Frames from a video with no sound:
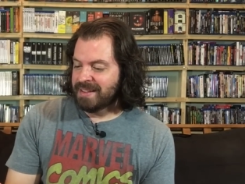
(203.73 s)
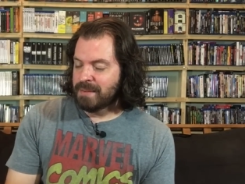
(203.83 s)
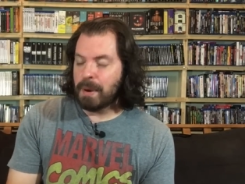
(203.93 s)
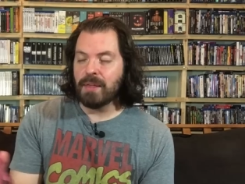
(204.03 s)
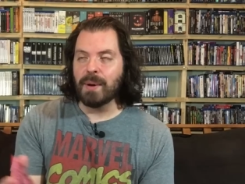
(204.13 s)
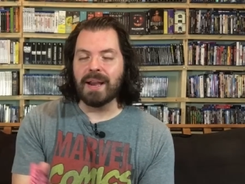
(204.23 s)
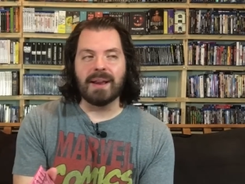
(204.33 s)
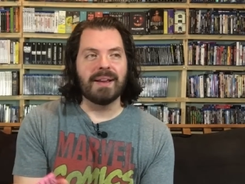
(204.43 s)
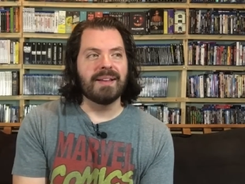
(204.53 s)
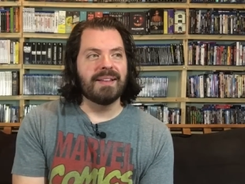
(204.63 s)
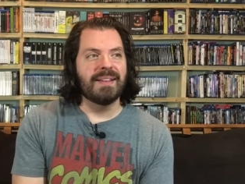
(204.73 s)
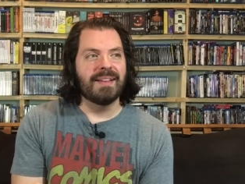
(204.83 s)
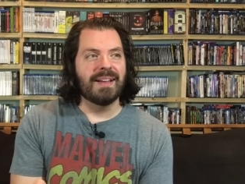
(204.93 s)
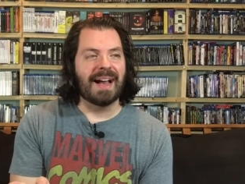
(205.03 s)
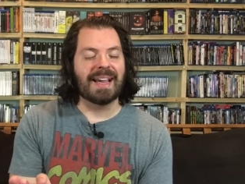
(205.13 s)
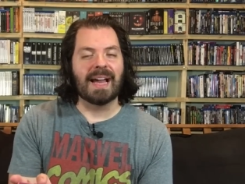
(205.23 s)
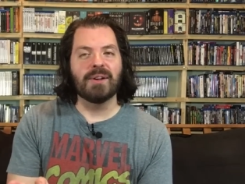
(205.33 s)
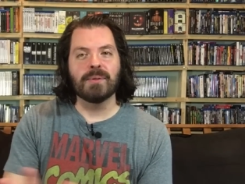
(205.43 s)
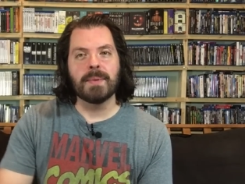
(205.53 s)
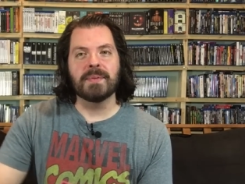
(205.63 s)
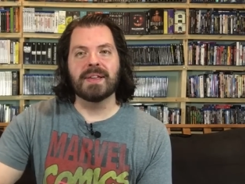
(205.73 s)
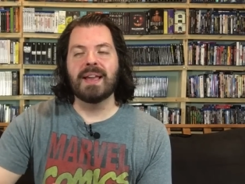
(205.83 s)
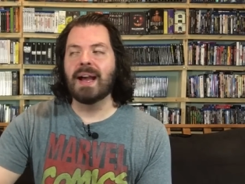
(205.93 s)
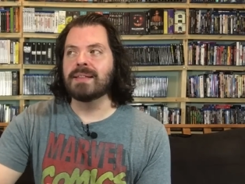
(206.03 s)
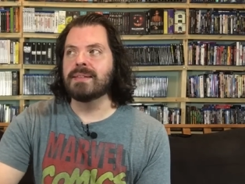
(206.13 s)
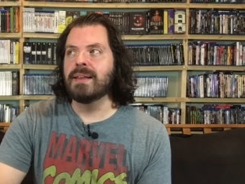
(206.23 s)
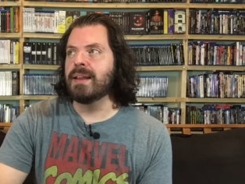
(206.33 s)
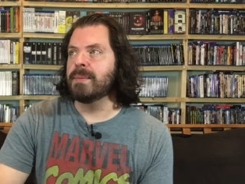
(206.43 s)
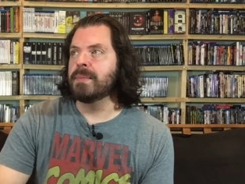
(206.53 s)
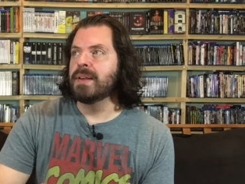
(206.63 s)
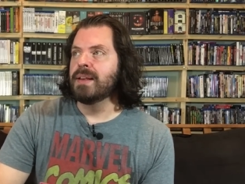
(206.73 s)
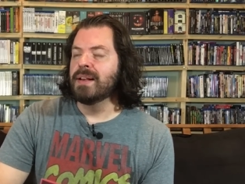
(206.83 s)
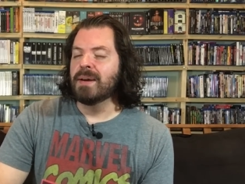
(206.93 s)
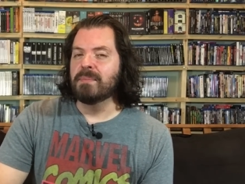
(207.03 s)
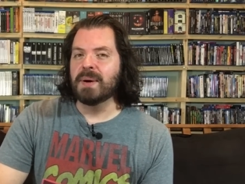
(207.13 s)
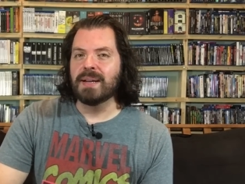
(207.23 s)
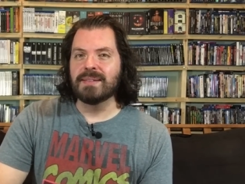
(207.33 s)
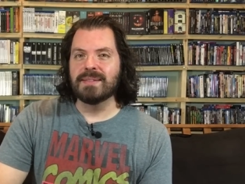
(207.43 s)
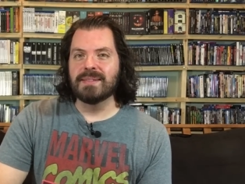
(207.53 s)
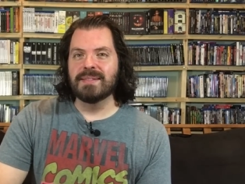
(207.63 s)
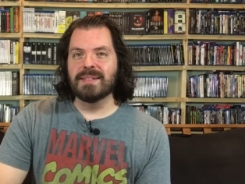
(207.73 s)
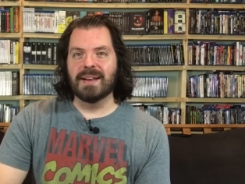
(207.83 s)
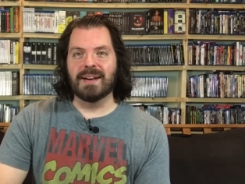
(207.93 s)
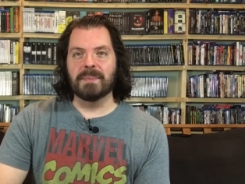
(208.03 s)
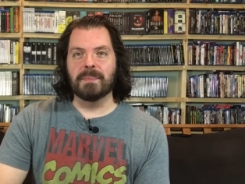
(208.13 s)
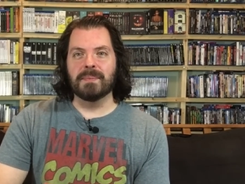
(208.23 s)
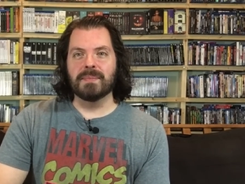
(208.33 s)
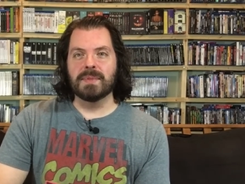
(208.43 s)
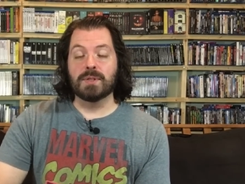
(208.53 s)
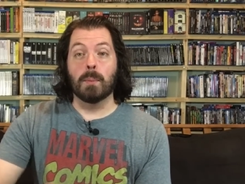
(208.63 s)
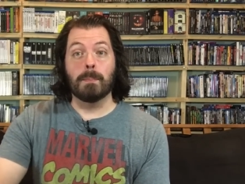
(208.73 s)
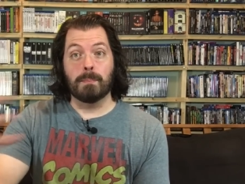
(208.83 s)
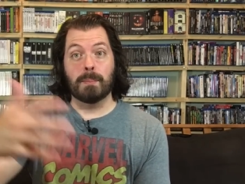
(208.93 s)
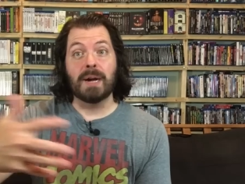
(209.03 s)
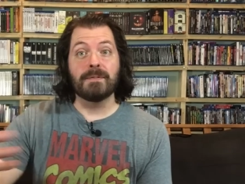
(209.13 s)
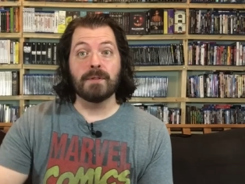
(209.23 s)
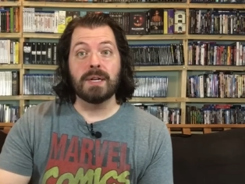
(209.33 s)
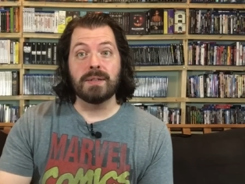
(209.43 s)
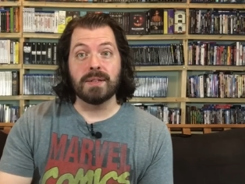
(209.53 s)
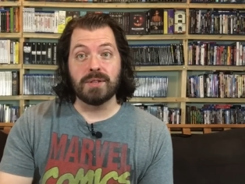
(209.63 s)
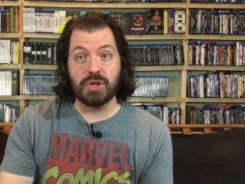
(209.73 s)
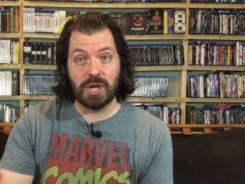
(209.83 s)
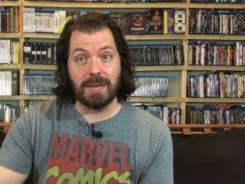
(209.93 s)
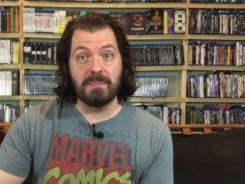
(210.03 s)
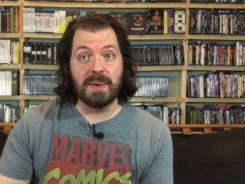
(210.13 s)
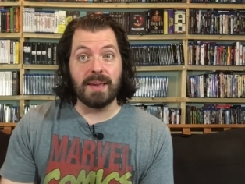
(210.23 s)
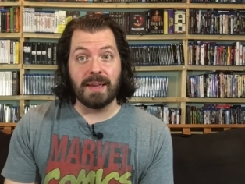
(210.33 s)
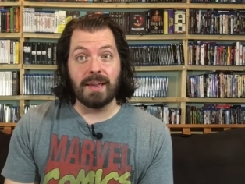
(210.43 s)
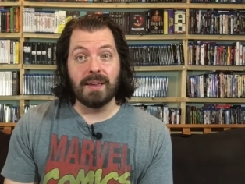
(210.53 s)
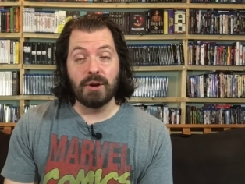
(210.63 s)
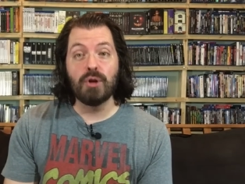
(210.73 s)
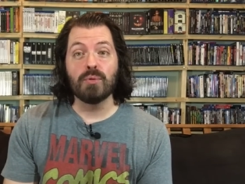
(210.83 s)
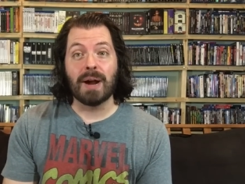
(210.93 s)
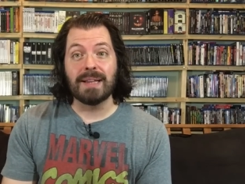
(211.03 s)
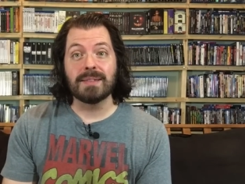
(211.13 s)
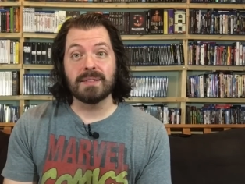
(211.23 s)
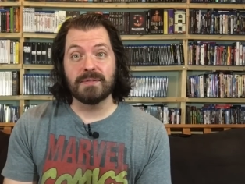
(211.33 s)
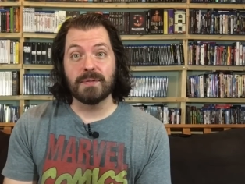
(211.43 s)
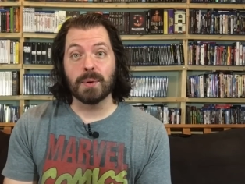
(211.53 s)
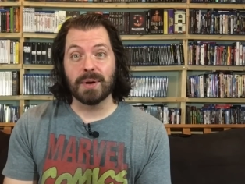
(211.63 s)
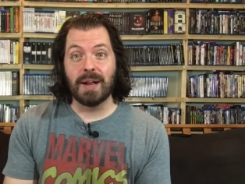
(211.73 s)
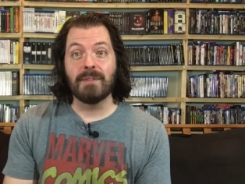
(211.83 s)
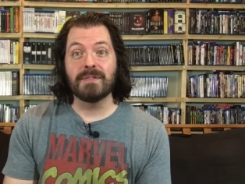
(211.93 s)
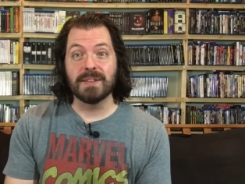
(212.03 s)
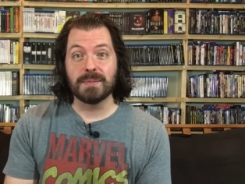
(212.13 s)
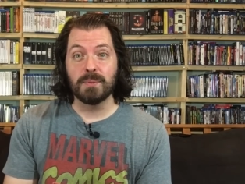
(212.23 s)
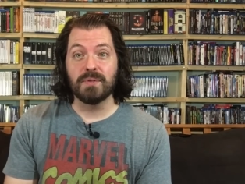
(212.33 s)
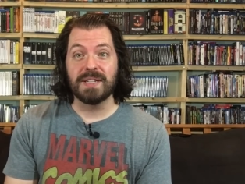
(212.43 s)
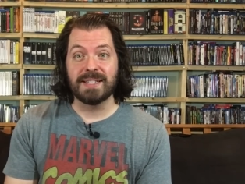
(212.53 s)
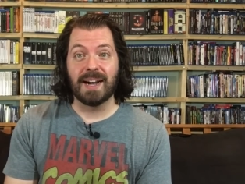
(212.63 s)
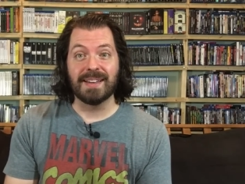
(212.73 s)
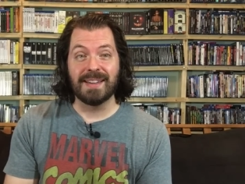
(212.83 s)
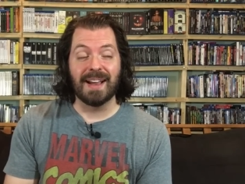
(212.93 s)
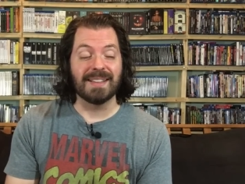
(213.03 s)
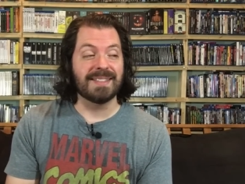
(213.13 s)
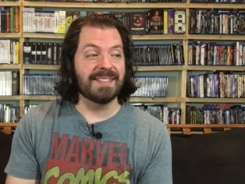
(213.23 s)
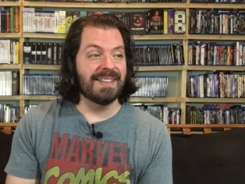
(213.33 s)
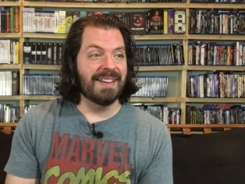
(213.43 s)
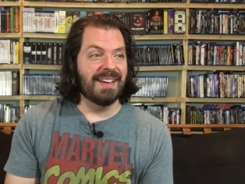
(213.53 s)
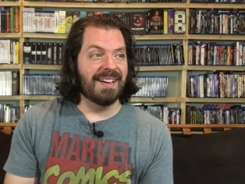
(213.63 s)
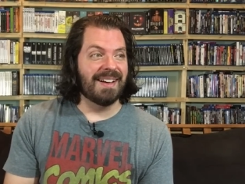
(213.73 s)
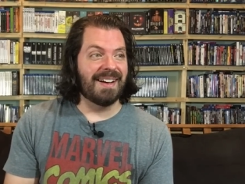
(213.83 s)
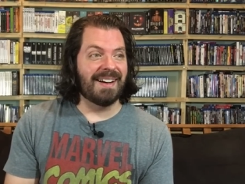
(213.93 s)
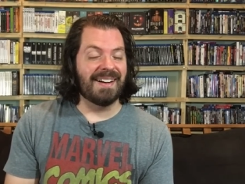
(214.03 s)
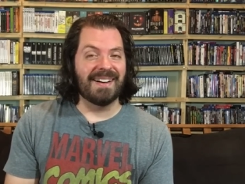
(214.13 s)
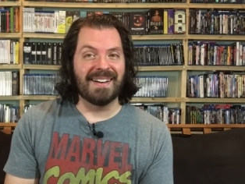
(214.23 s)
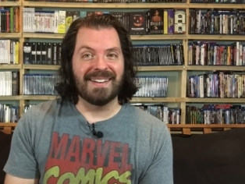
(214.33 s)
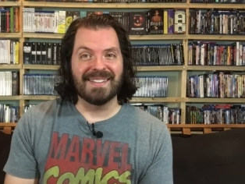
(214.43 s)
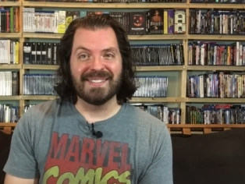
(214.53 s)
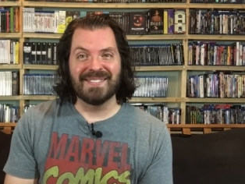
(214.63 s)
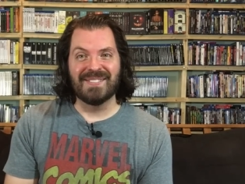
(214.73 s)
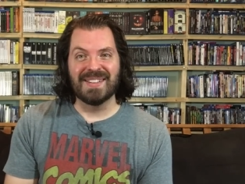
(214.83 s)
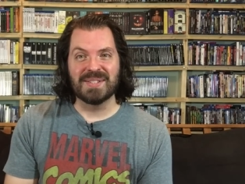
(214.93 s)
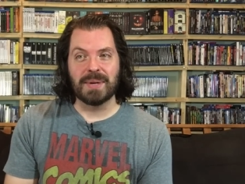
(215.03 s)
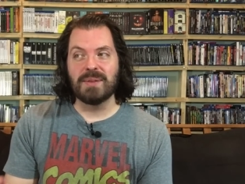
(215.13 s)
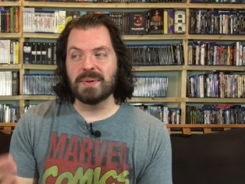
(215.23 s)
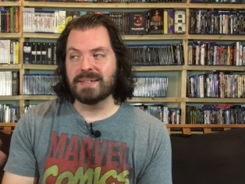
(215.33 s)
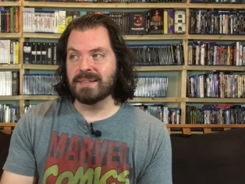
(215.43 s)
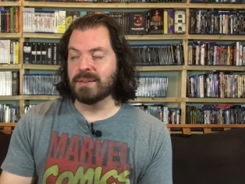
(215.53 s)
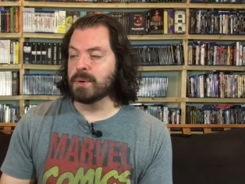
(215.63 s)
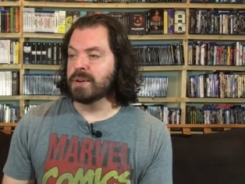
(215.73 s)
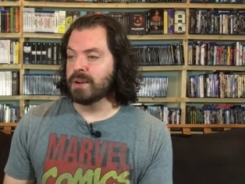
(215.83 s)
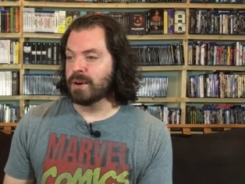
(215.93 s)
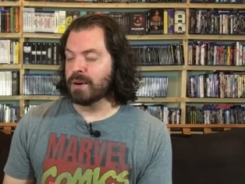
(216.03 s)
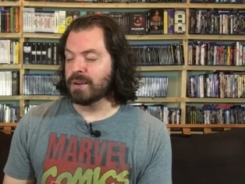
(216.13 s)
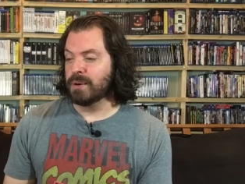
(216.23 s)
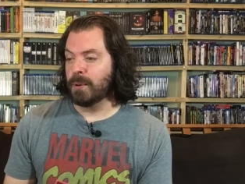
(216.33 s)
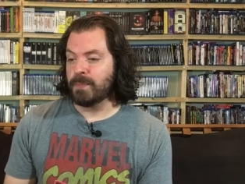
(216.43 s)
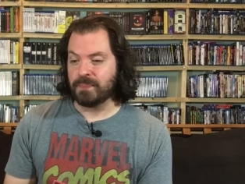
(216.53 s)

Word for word: By the way, I don't remember the cat's name, but so my friend JB, who writes for fthismovie.net, he recently wrote an article